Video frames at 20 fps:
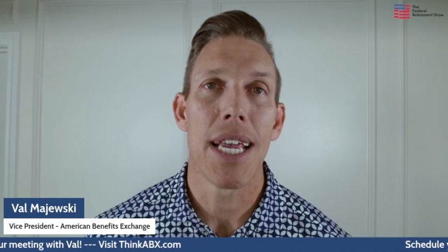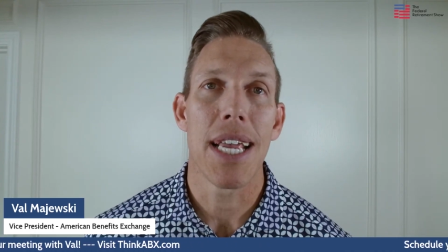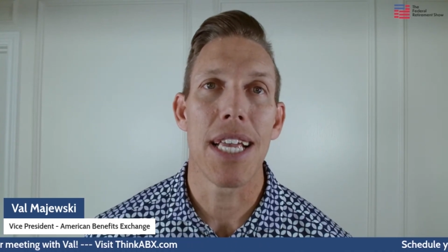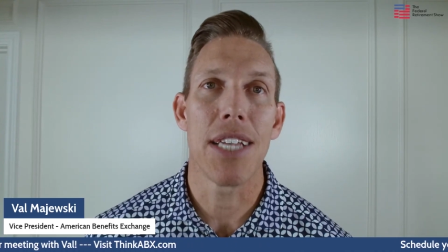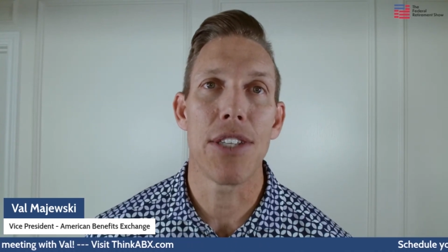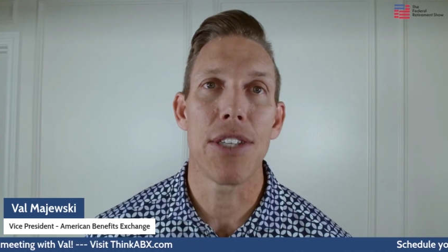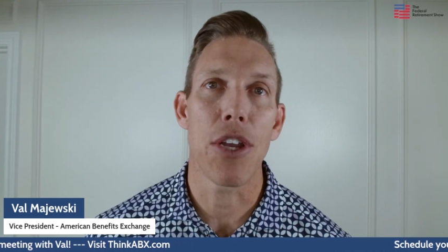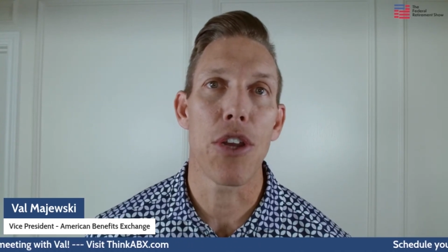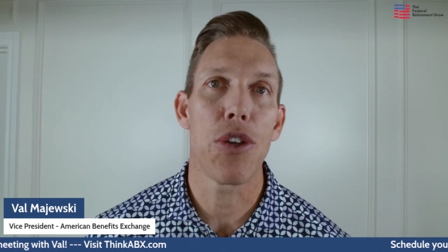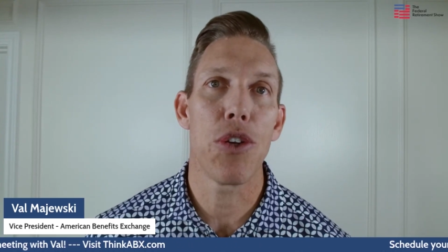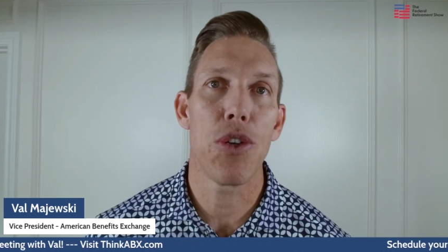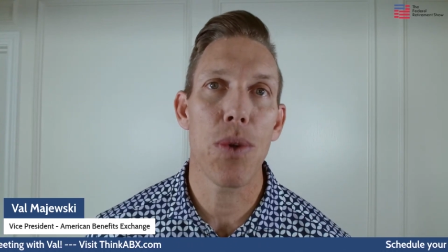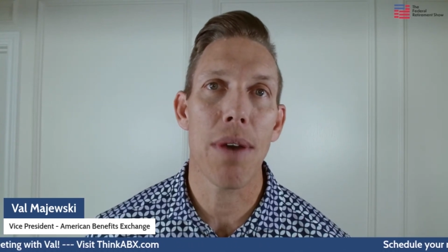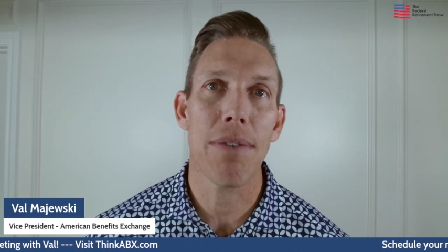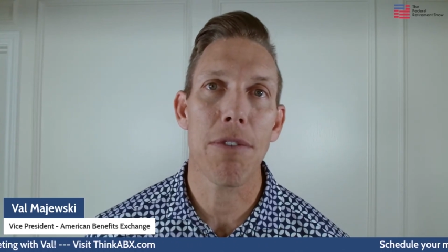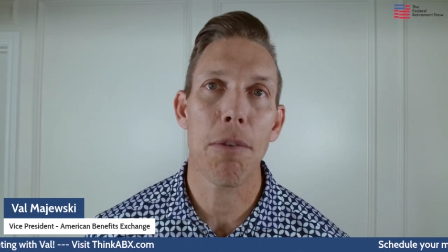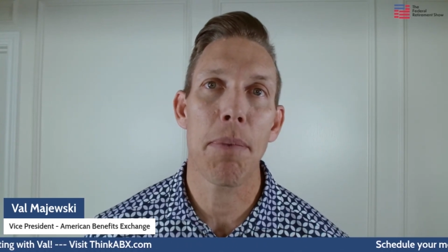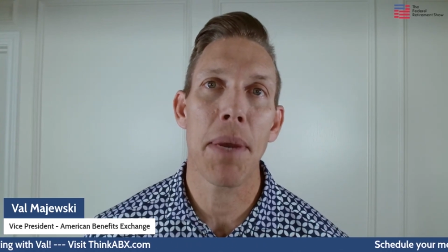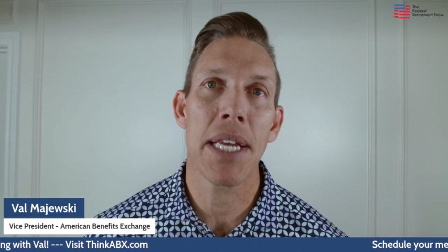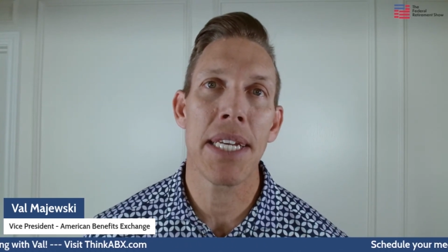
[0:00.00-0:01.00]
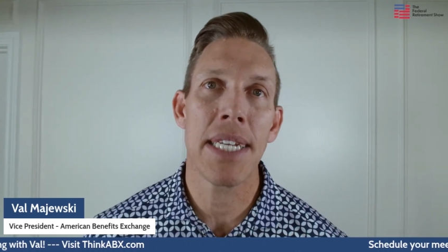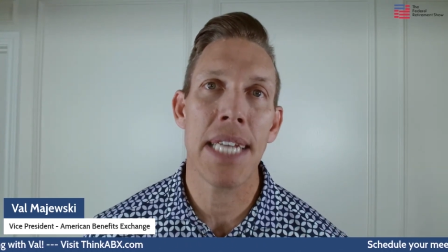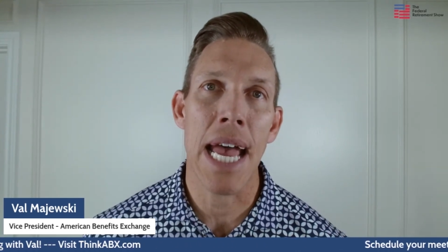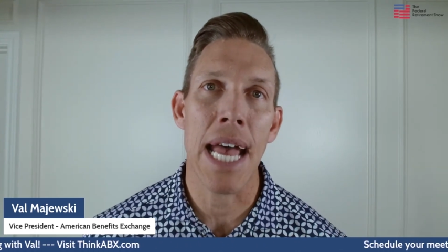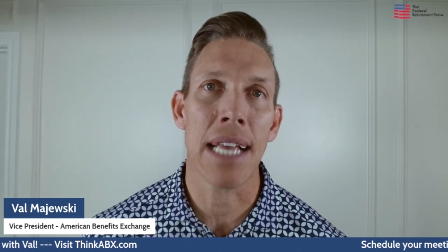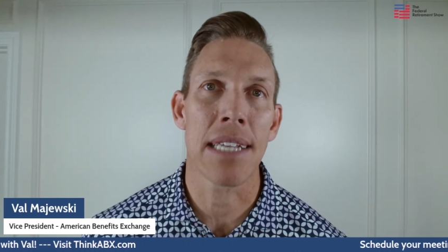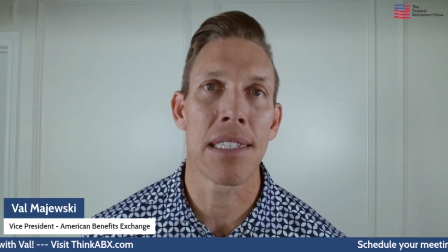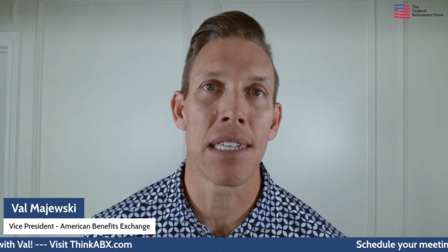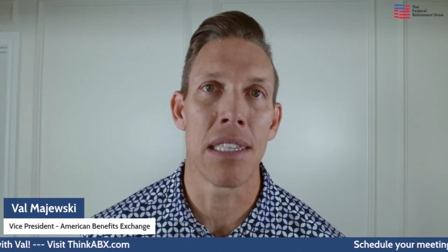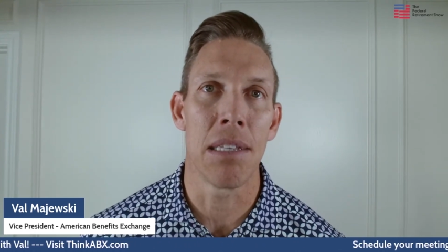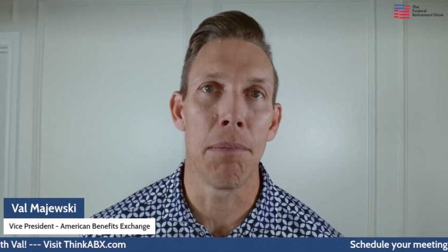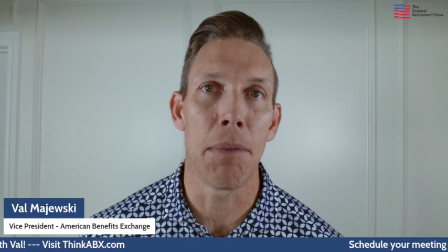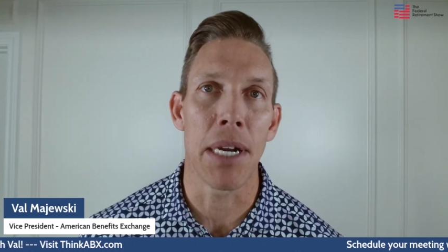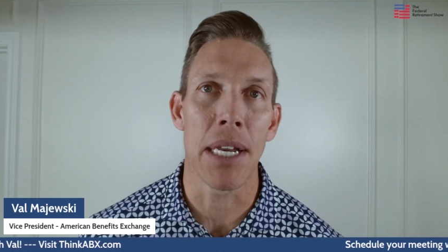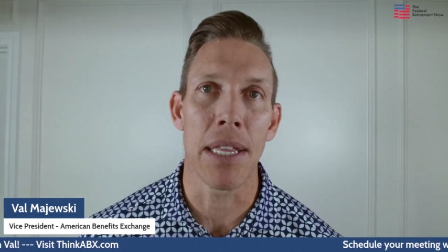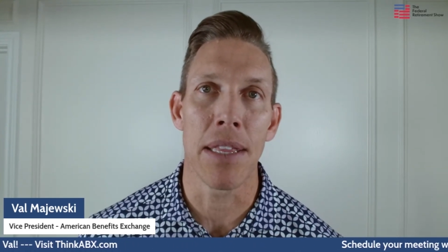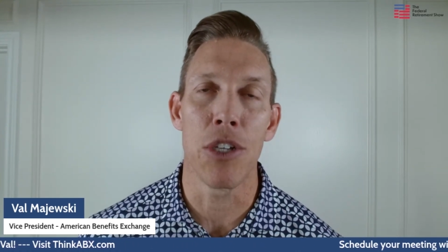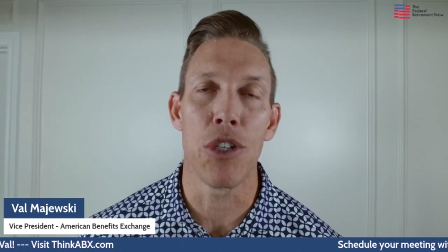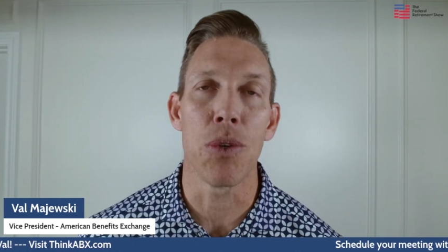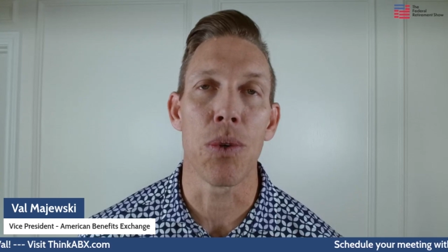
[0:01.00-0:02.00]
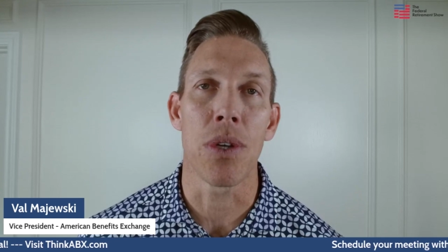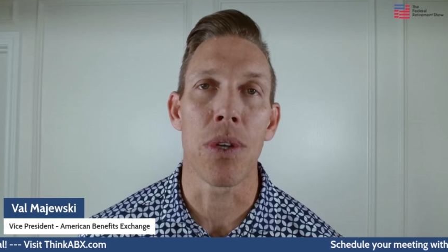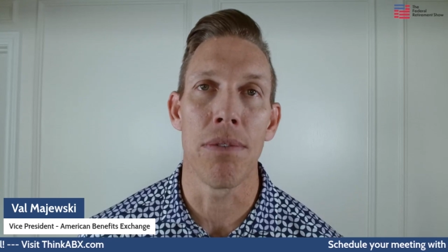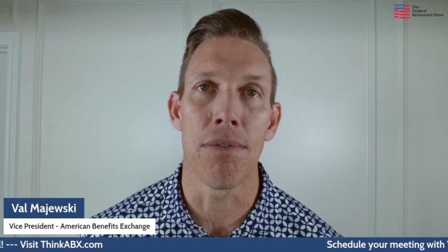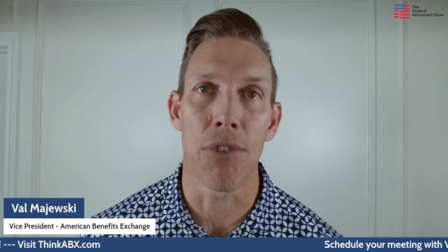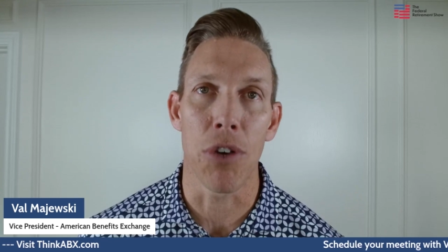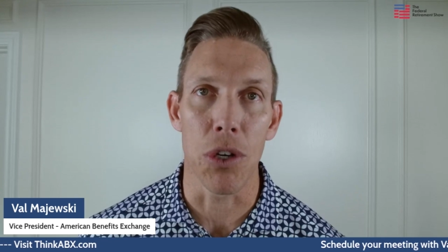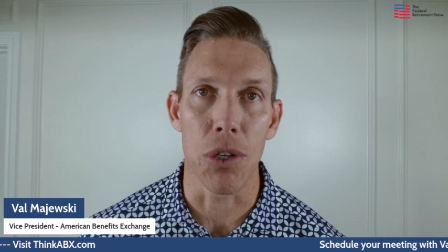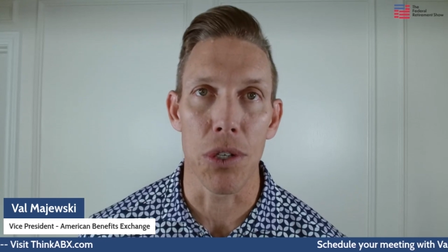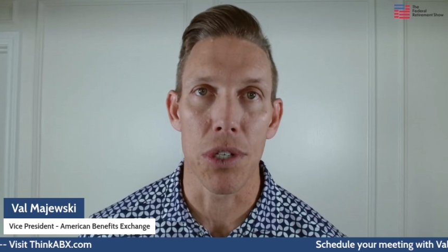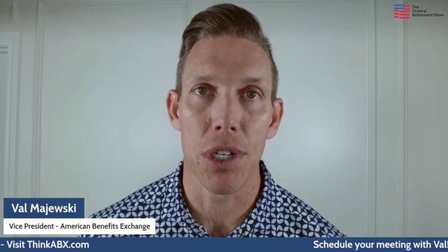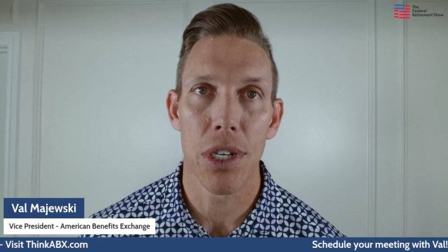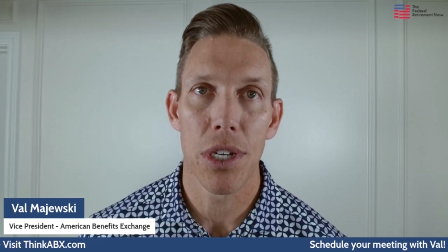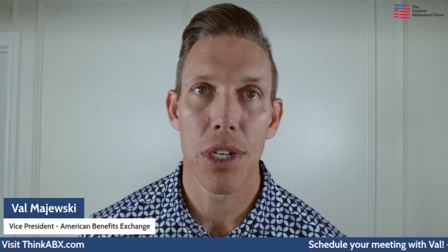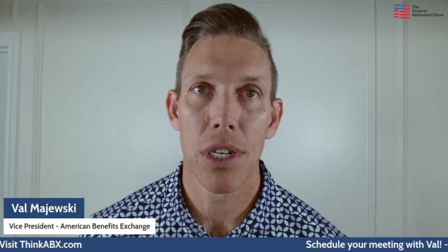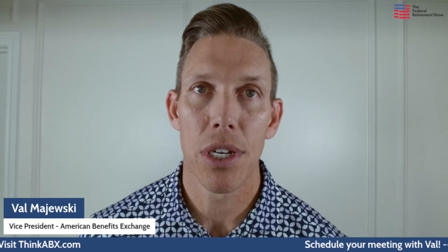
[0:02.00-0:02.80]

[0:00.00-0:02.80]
is that you do have to pay tax on the money that you convert.